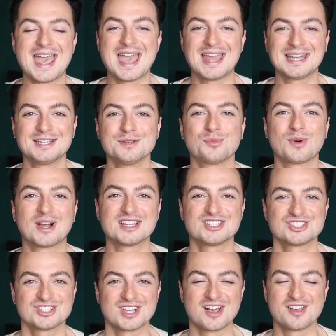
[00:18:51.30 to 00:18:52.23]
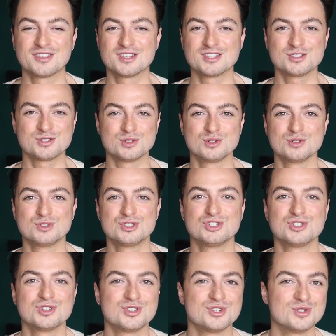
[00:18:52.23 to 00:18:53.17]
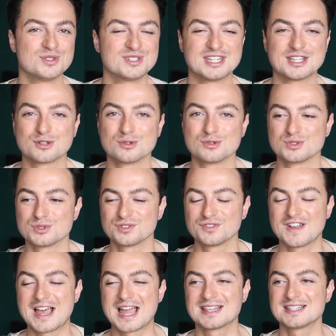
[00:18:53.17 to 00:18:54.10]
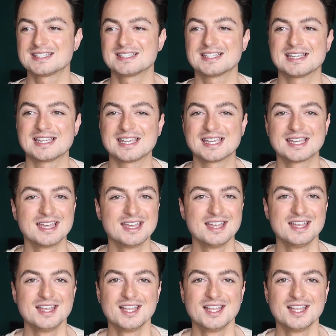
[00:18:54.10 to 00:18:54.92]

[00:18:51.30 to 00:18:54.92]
any white shirt that suits you, tickles your fancy